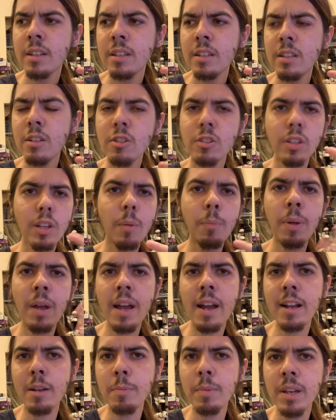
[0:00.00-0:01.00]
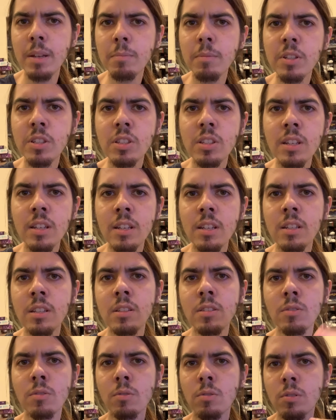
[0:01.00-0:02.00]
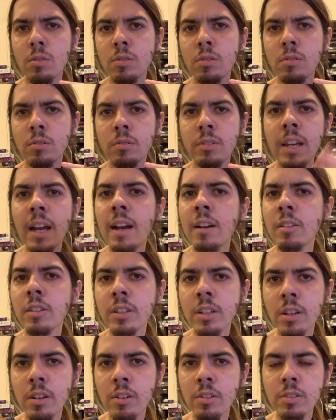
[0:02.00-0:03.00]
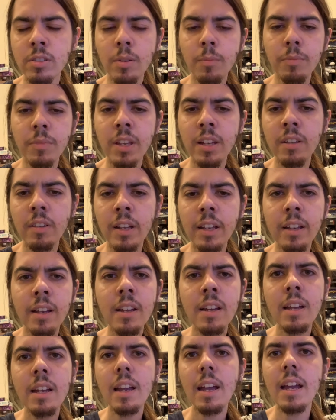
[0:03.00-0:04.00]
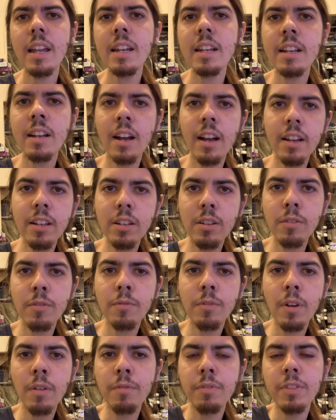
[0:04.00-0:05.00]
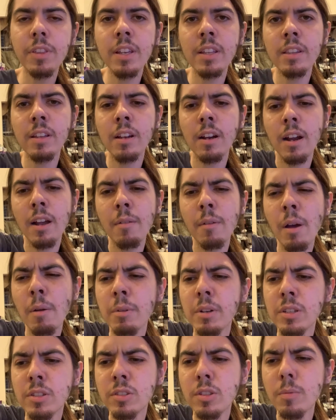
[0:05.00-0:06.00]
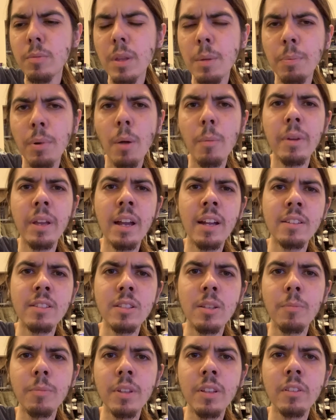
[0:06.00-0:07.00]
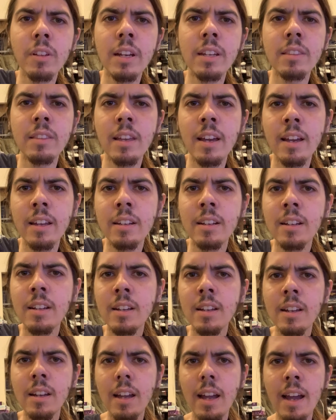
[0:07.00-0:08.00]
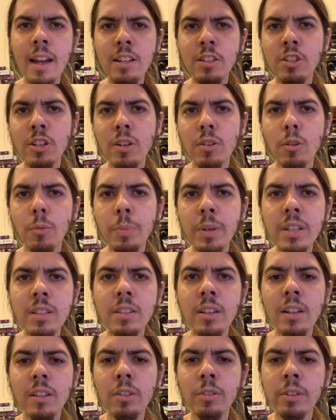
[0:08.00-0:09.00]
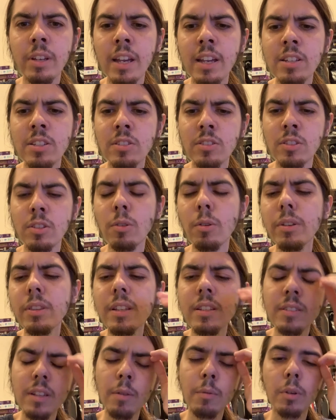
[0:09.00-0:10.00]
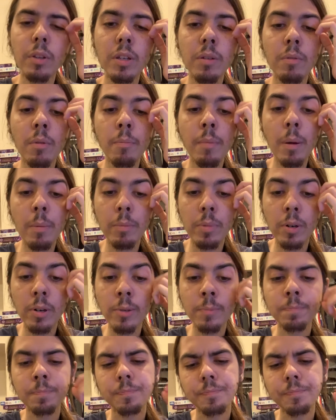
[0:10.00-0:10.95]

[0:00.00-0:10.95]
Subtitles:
it's like a Pac-Man machine or Galaga or something, like any kind of thing there. I would assume they probably had something like that at general Pizza Hut locations. The only things I really remember